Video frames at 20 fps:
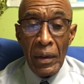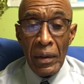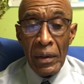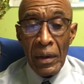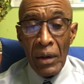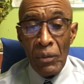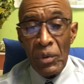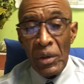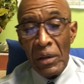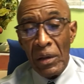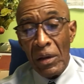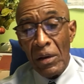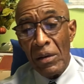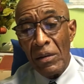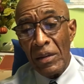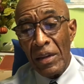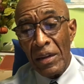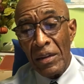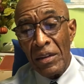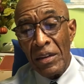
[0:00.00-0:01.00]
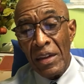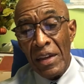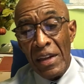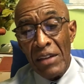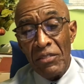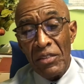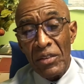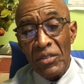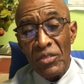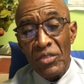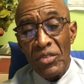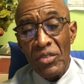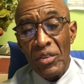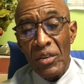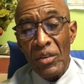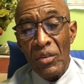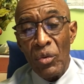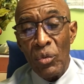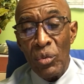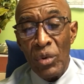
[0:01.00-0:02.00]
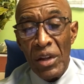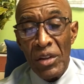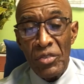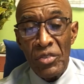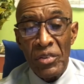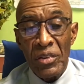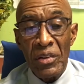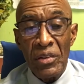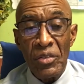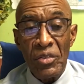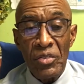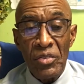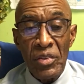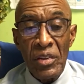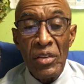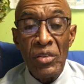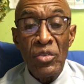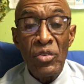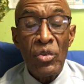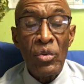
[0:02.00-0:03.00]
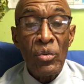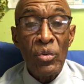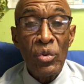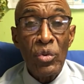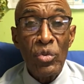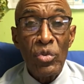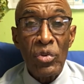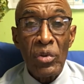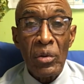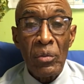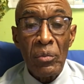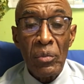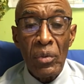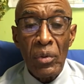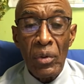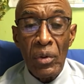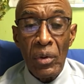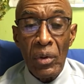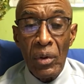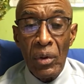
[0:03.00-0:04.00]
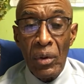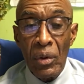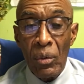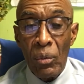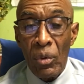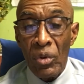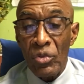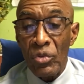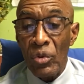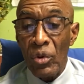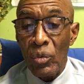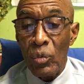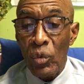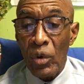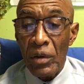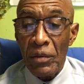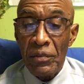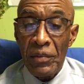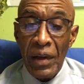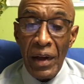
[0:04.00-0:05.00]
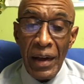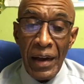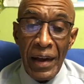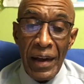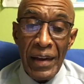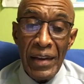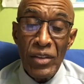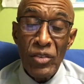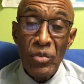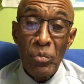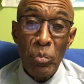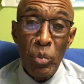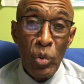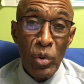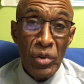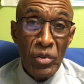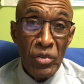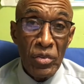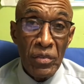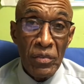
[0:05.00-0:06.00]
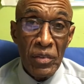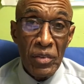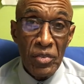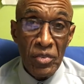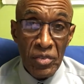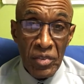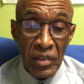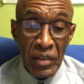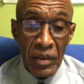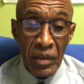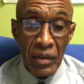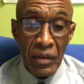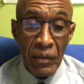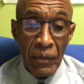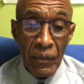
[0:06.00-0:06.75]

Now, we learn that David's residence in Jerusalem was on one of the highest points of the city.